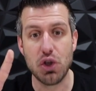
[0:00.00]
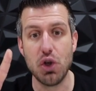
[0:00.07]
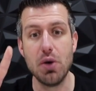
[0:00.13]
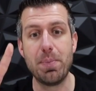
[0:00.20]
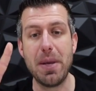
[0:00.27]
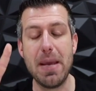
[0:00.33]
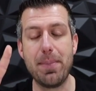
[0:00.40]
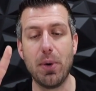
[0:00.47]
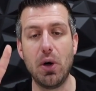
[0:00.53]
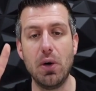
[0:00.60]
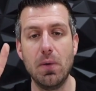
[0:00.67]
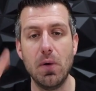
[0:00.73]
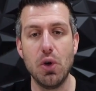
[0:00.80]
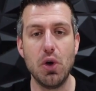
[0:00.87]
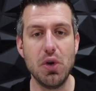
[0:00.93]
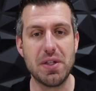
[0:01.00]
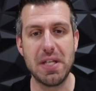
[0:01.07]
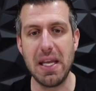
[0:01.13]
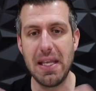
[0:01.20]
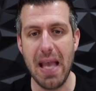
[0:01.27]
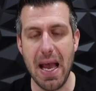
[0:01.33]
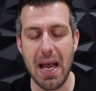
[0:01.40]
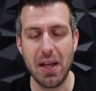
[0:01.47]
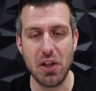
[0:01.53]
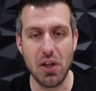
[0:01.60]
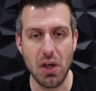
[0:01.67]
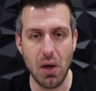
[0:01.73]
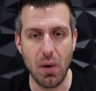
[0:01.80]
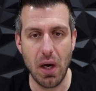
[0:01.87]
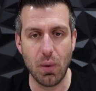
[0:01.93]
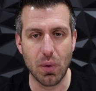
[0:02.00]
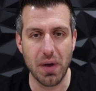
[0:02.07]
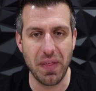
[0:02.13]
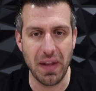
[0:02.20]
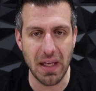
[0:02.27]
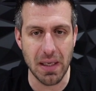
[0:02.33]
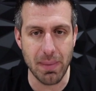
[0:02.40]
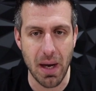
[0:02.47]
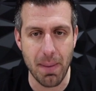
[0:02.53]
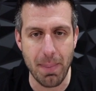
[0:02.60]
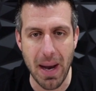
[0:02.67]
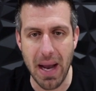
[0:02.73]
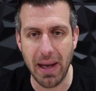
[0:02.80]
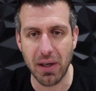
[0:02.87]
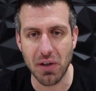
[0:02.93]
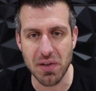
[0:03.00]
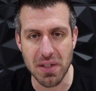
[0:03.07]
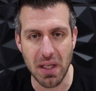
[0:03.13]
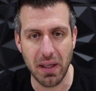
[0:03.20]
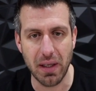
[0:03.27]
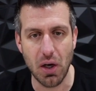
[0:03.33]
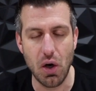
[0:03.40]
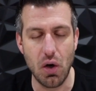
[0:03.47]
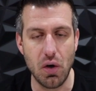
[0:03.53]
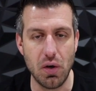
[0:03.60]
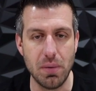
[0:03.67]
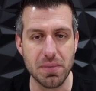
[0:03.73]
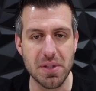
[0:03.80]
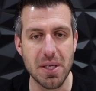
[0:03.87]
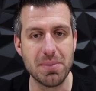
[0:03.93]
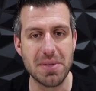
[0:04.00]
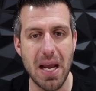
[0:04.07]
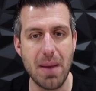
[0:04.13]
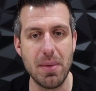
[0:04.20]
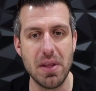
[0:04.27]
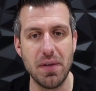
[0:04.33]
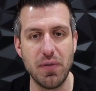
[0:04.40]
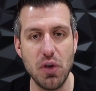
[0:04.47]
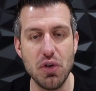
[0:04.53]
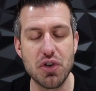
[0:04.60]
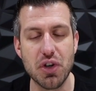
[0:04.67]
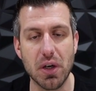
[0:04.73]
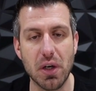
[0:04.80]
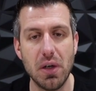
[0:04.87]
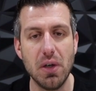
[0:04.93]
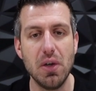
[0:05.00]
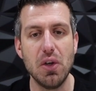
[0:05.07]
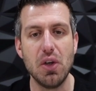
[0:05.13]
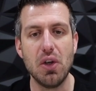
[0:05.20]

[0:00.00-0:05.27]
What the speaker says: Two people who say, yeah, you know what? We're thinking about buying or selling a home sometime in the future.